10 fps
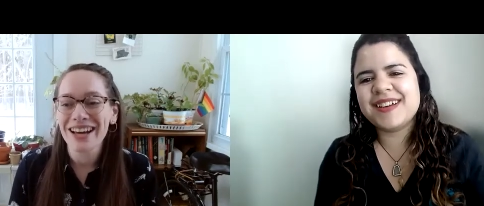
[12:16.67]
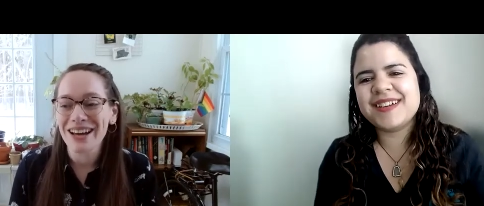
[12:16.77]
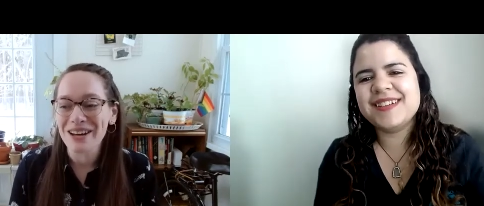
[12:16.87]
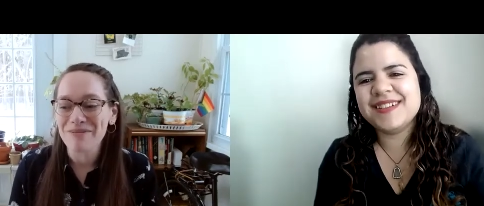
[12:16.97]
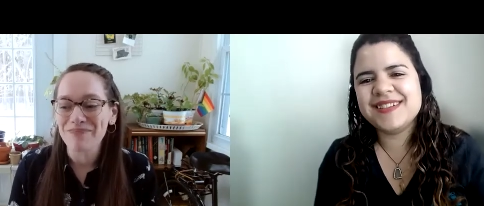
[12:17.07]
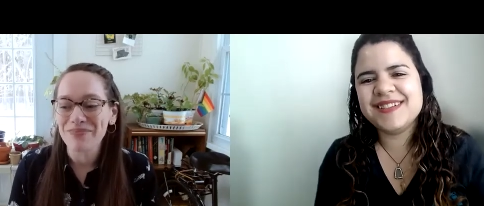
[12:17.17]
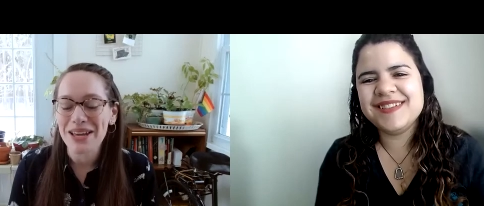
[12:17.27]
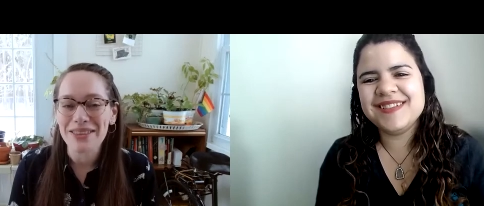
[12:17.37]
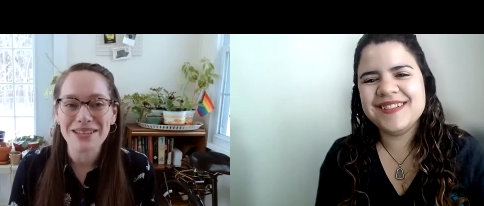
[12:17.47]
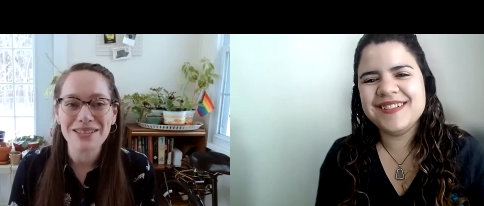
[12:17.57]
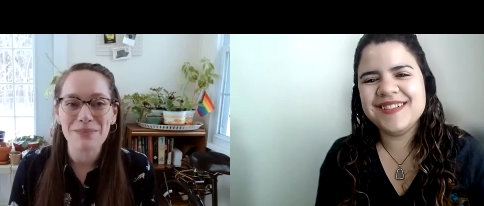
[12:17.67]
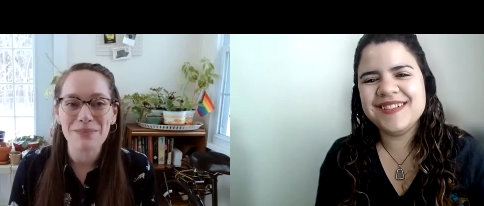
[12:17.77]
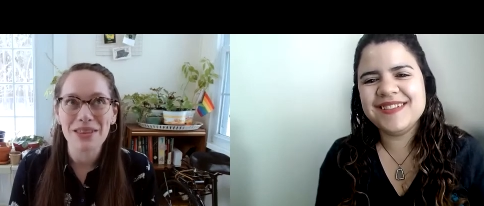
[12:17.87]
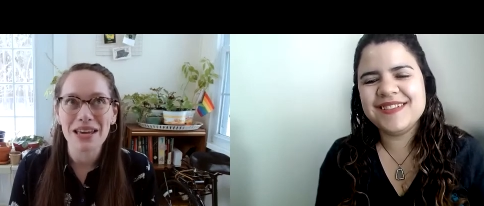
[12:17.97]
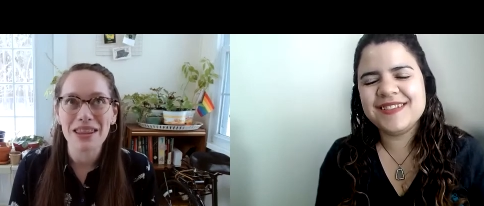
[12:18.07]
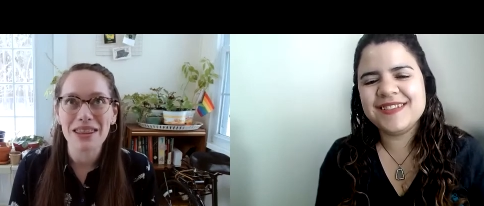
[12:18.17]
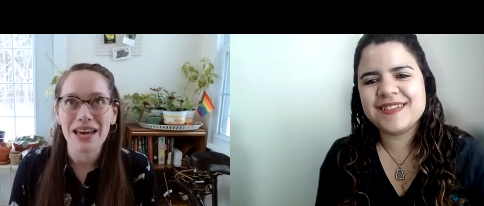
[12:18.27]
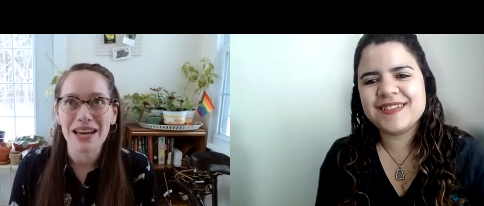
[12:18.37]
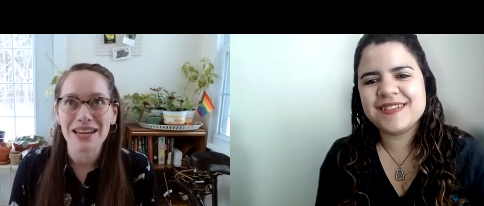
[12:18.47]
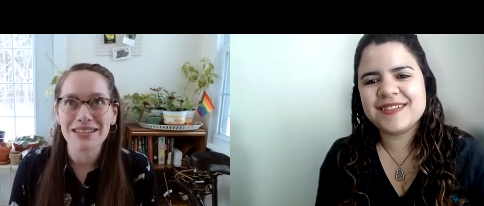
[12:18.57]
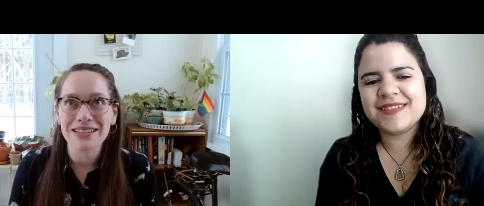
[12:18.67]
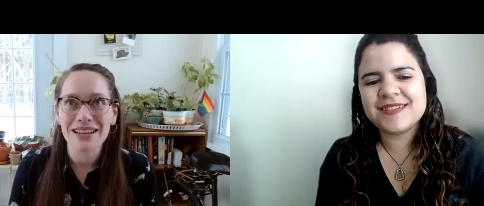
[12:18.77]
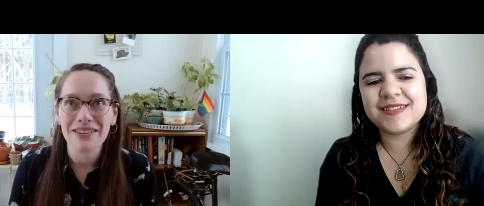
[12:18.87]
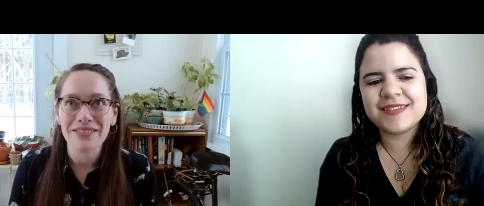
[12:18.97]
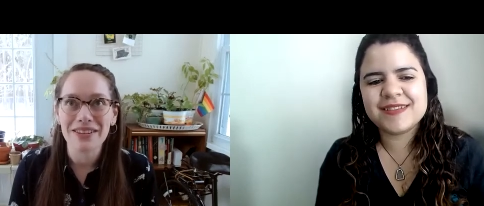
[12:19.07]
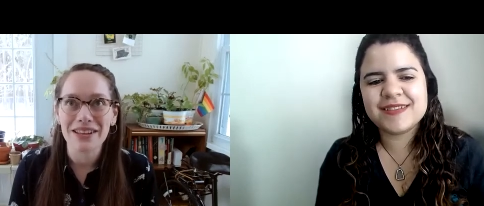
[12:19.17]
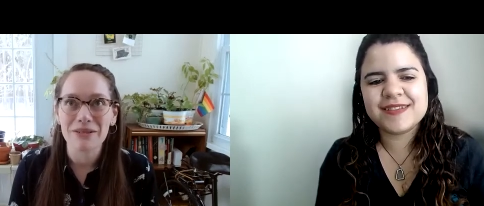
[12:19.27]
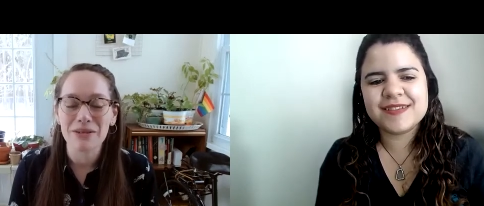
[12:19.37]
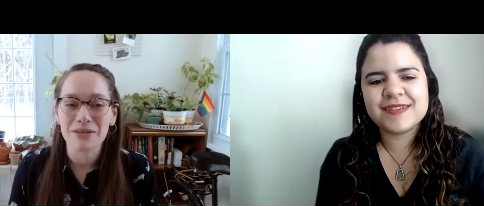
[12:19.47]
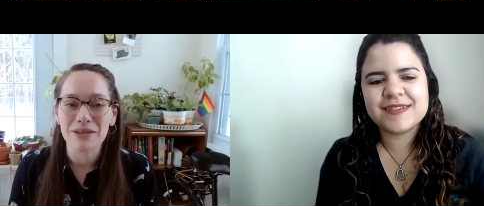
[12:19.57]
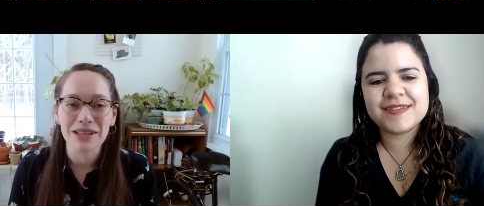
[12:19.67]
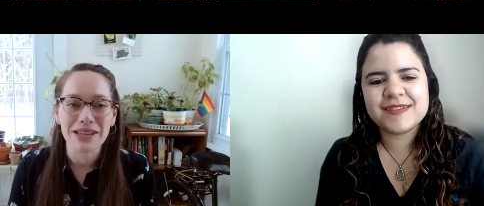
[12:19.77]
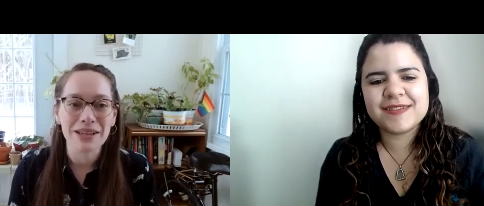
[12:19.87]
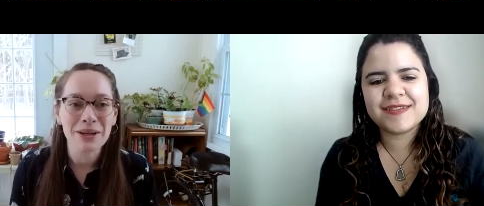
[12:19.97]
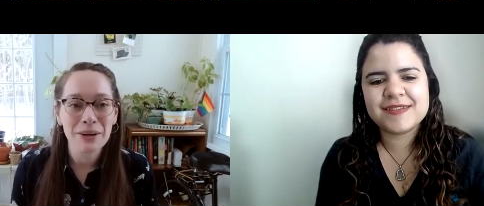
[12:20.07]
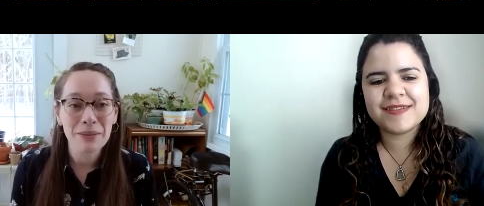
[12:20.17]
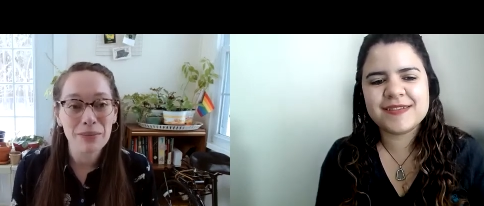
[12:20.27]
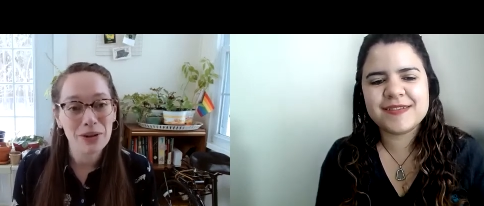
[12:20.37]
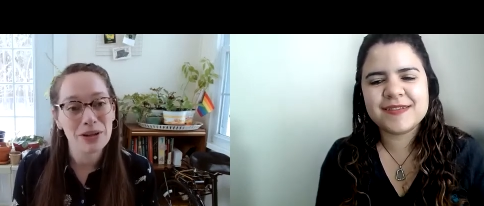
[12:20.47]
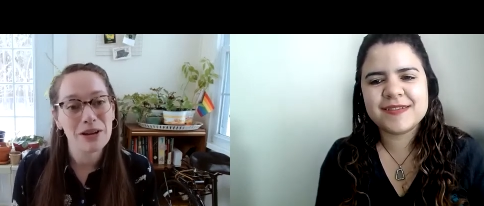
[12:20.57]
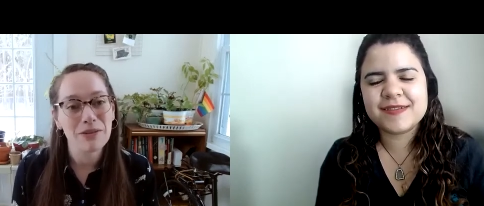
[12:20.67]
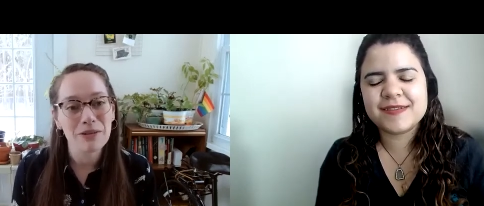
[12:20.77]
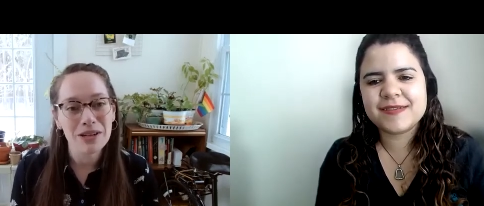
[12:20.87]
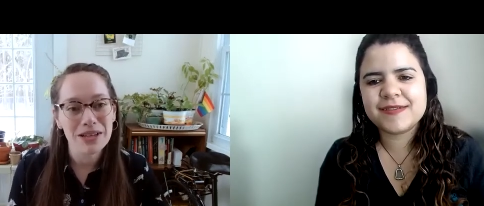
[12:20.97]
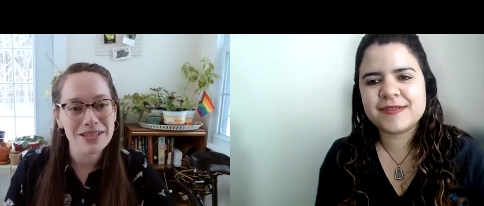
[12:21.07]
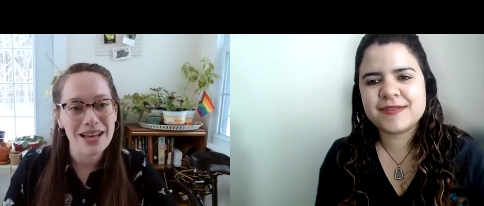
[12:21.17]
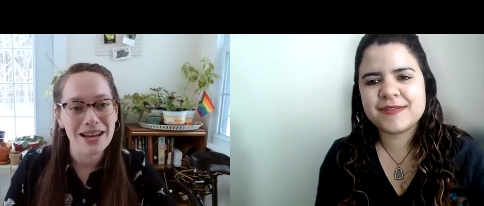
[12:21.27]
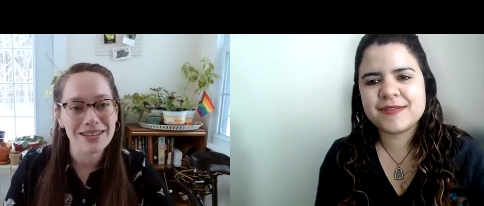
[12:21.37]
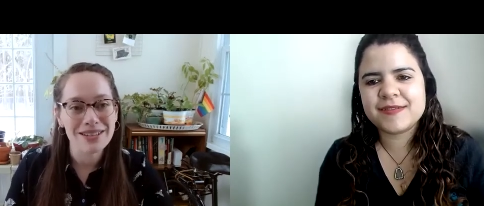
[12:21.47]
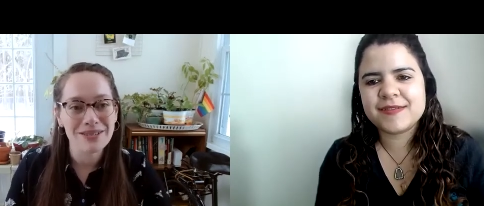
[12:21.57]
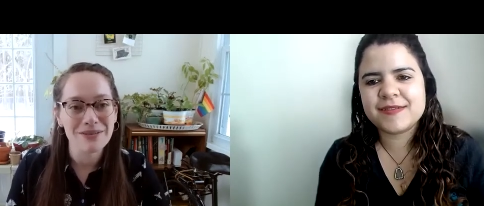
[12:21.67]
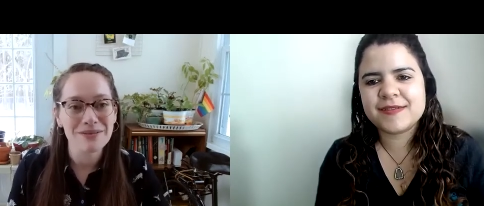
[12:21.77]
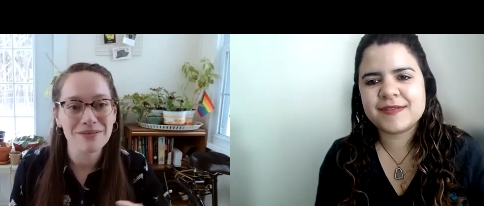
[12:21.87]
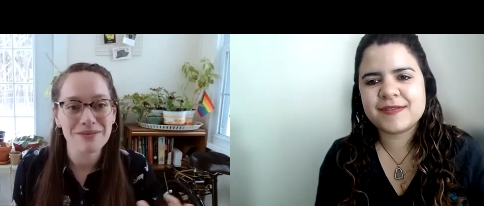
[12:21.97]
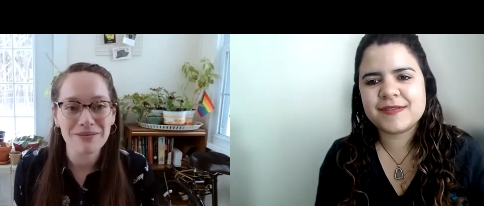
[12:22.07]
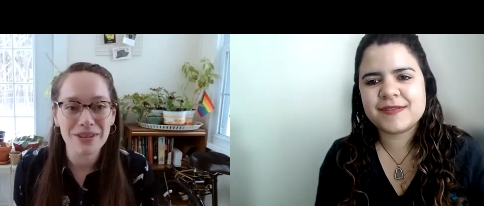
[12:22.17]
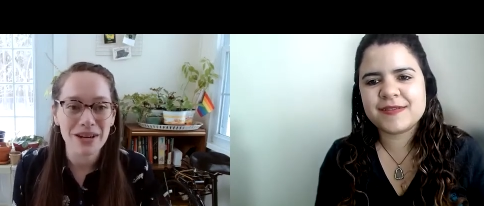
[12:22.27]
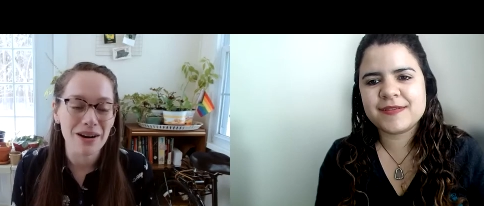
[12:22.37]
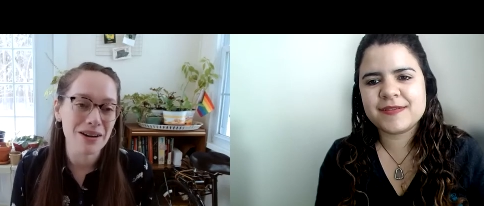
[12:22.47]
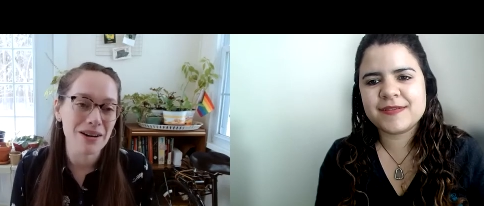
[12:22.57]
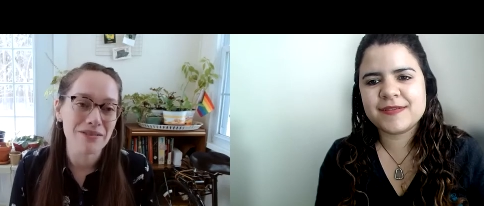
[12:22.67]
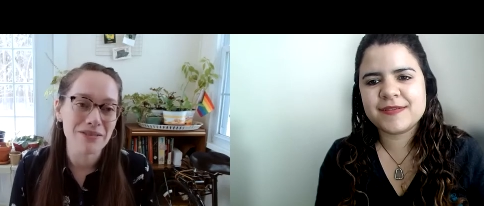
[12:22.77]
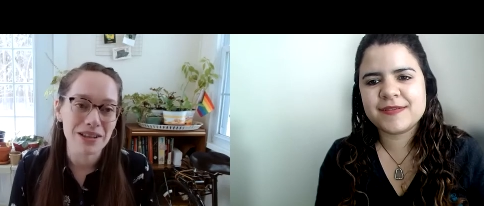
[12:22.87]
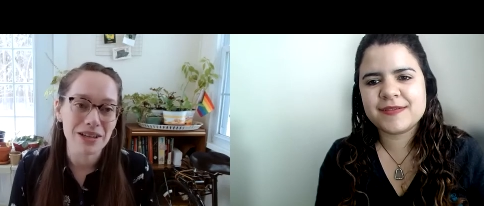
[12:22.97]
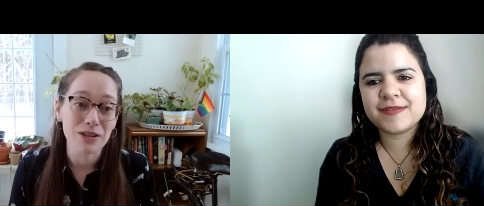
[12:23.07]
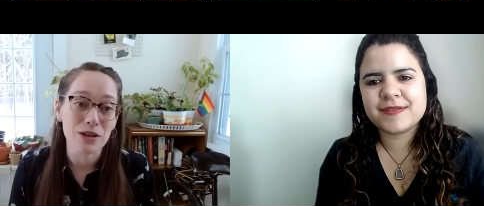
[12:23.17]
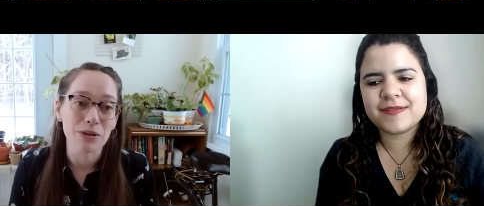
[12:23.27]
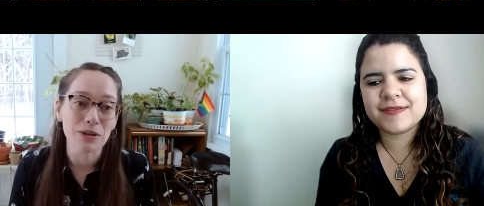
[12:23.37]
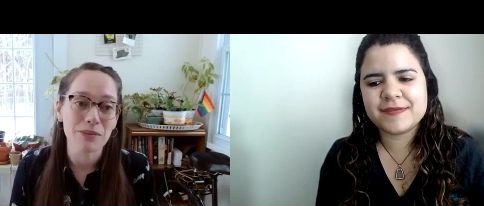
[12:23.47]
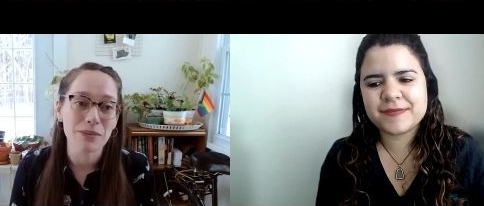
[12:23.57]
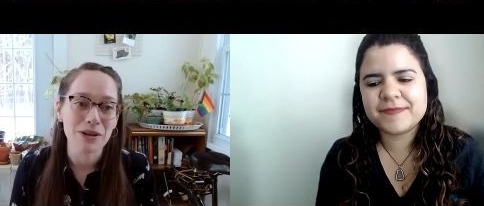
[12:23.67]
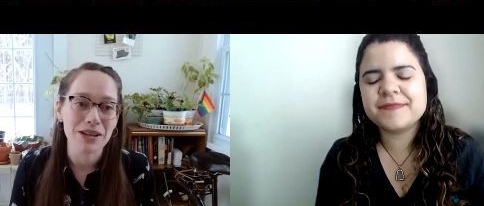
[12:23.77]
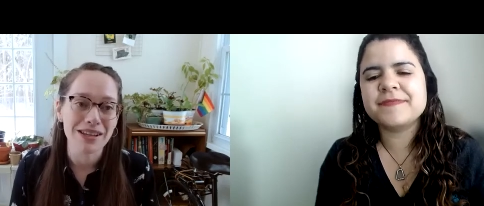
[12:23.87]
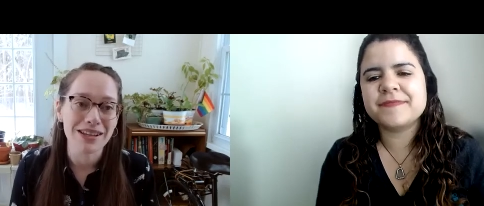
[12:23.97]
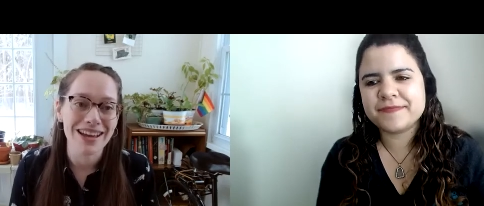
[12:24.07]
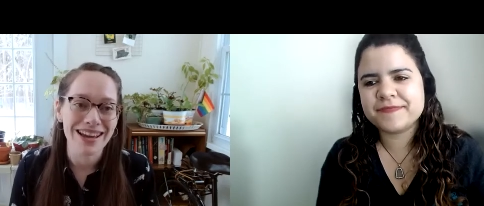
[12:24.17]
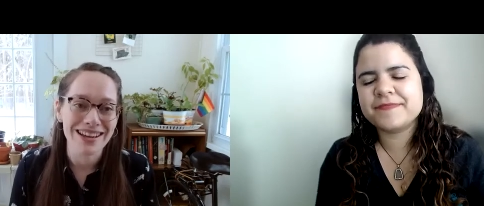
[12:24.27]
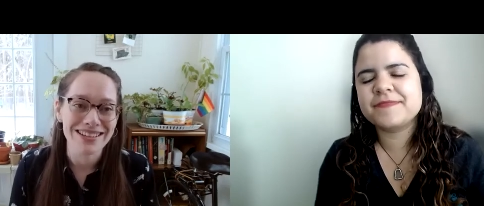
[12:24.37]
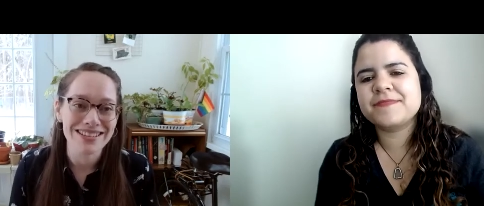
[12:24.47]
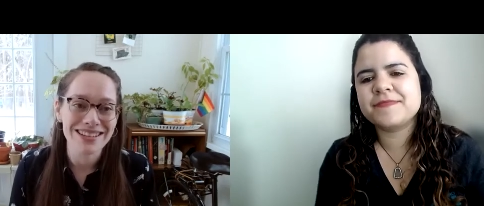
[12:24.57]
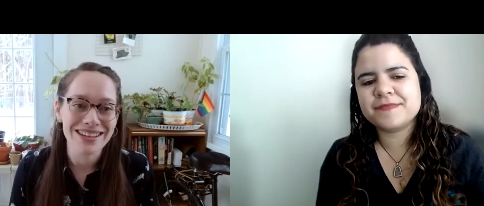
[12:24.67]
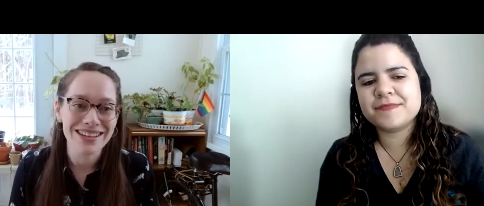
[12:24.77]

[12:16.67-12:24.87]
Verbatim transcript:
Speaker 1: Um, and that's something that I feel like we're really bringing forward is that we are a really global community and